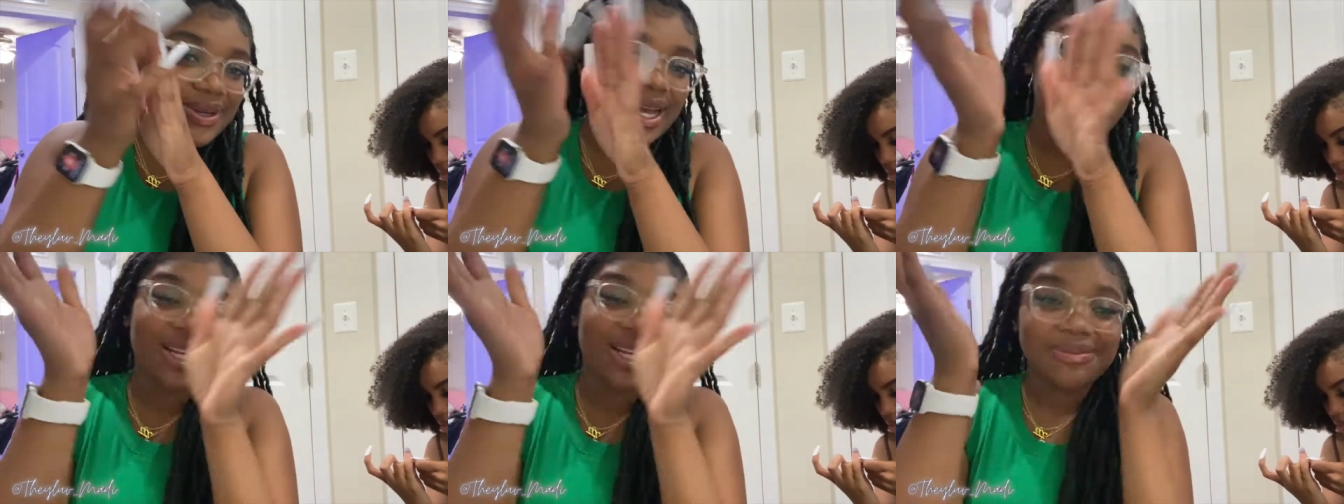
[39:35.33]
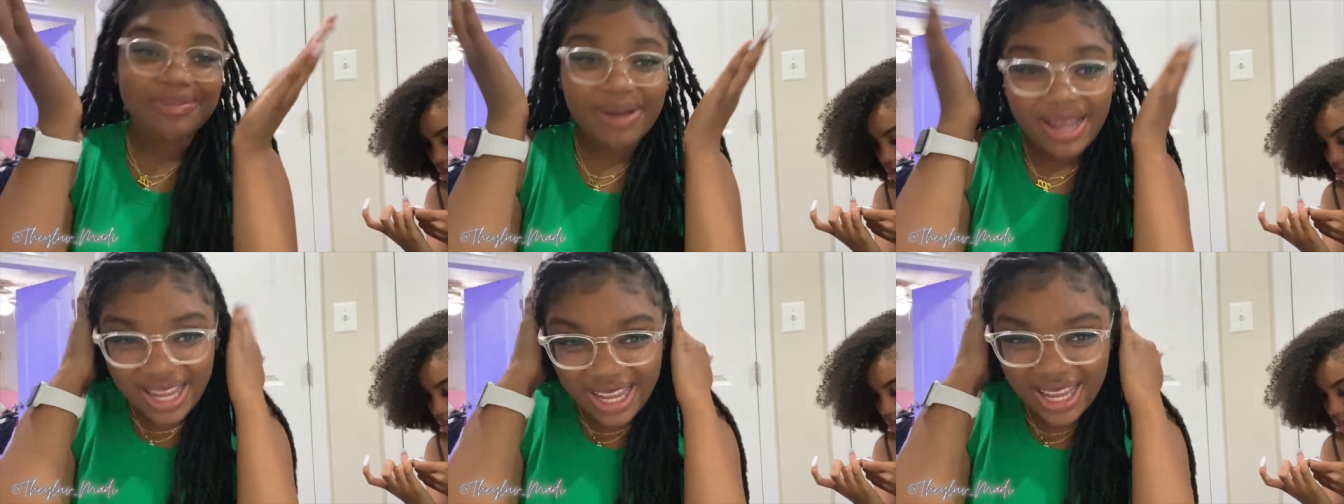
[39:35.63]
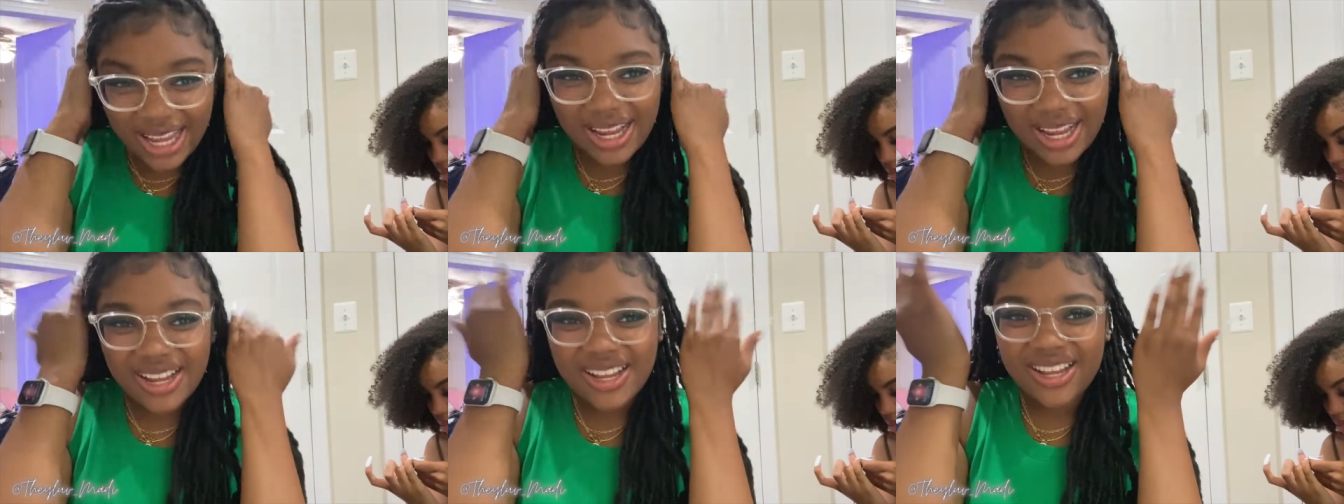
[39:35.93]
I did my
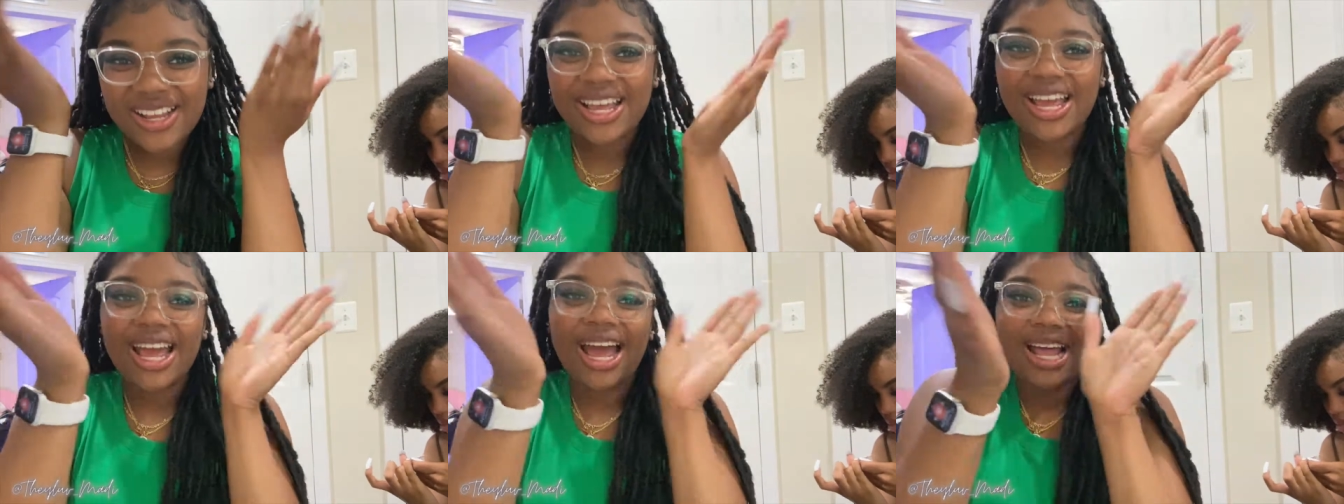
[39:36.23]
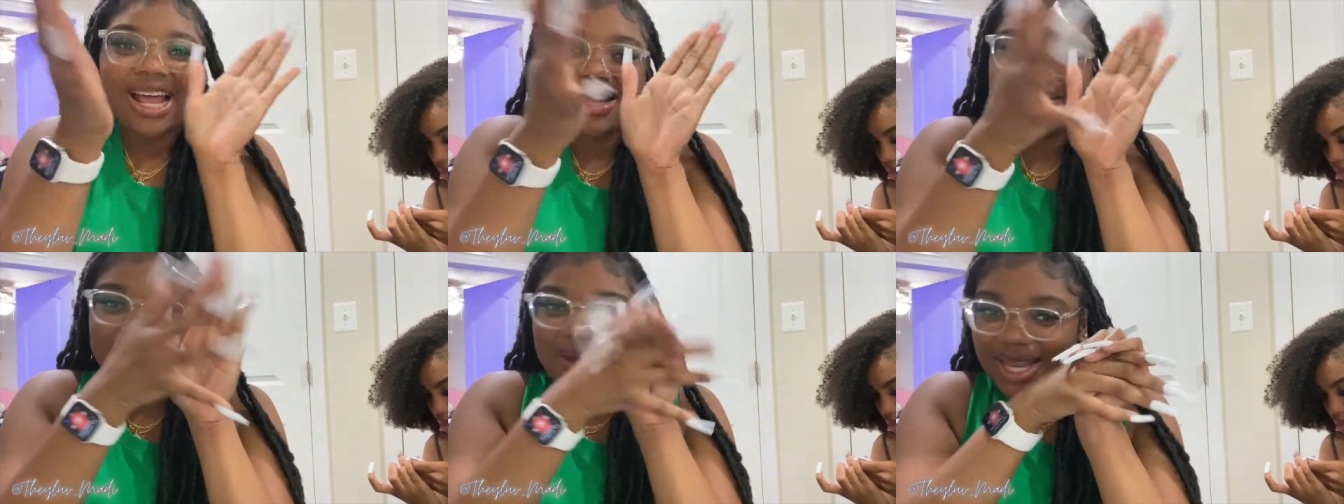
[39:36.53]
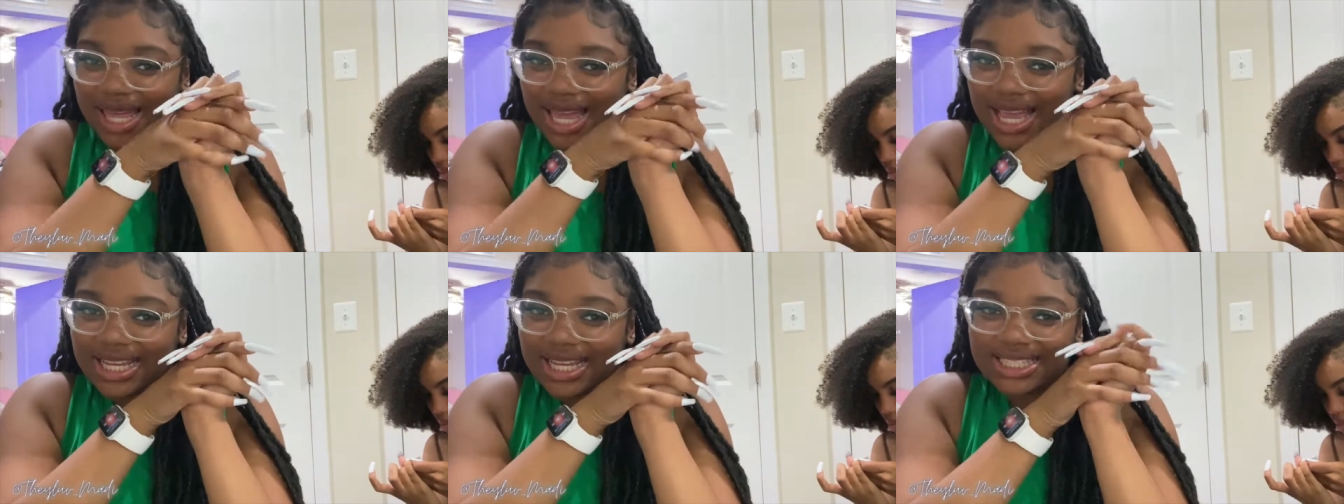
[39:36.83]
hair, I did my
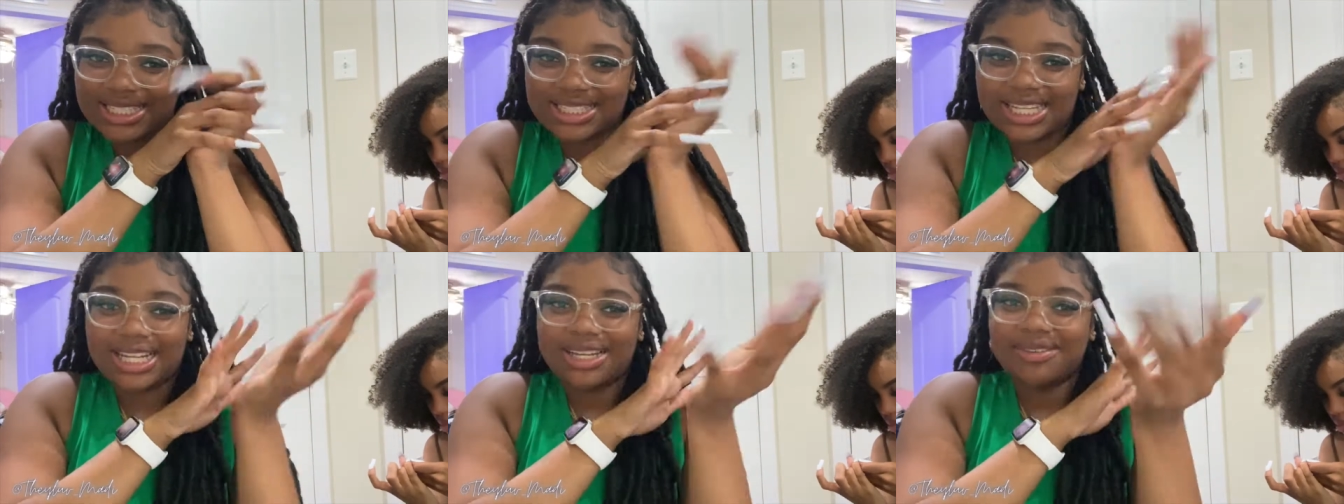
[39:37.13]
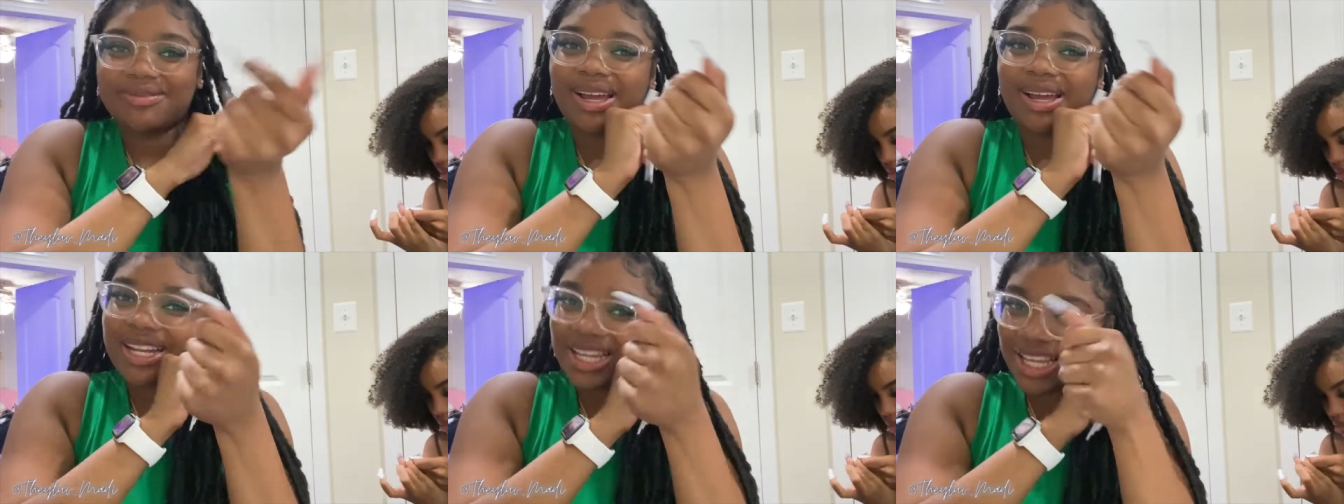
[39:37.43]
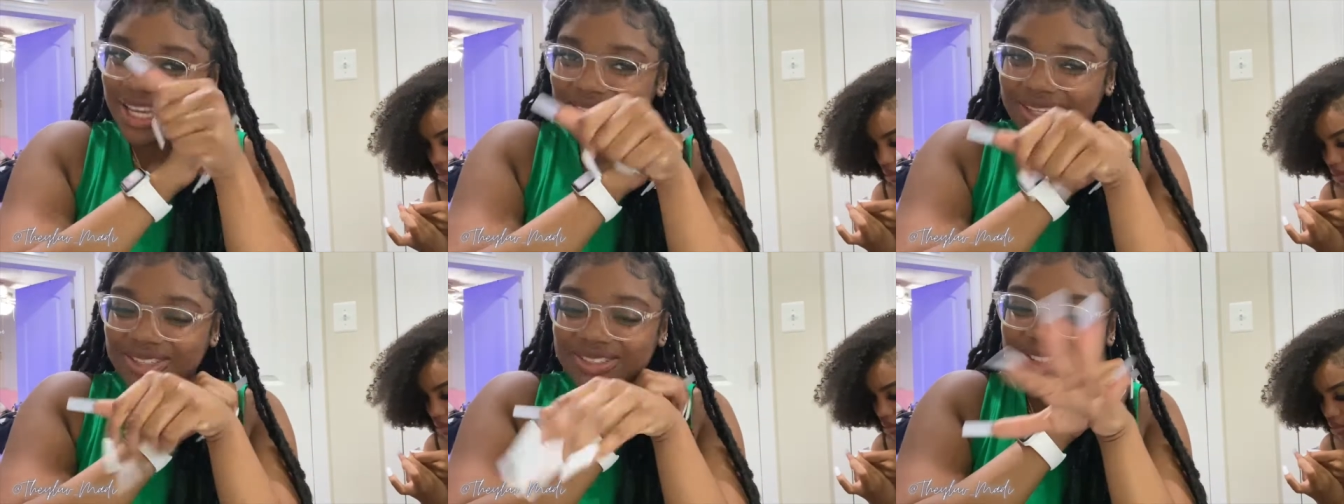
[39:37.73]
lashes, I did my
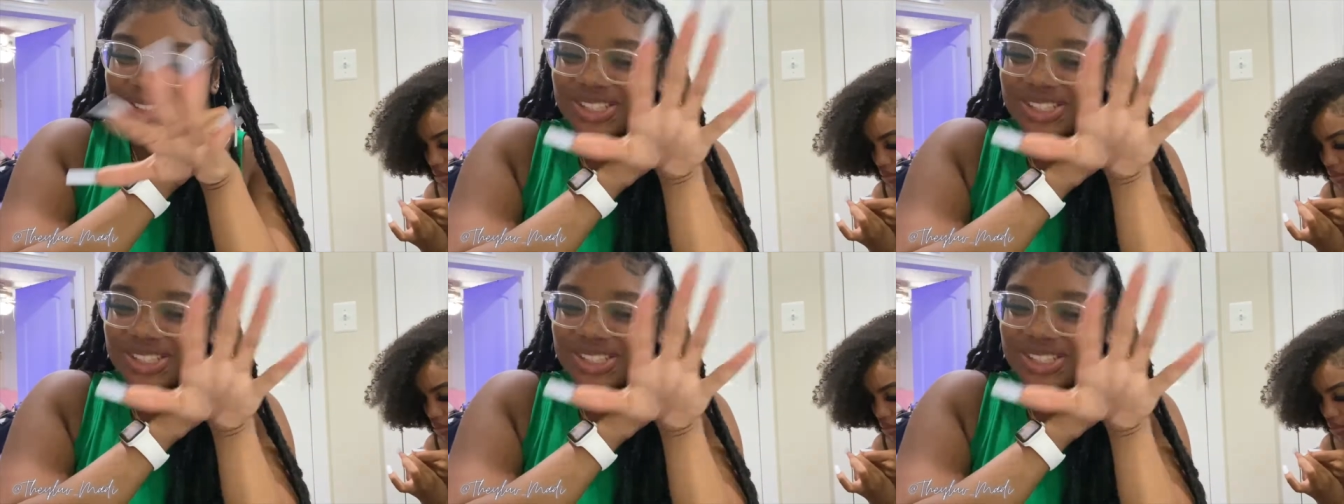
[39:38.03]
nails.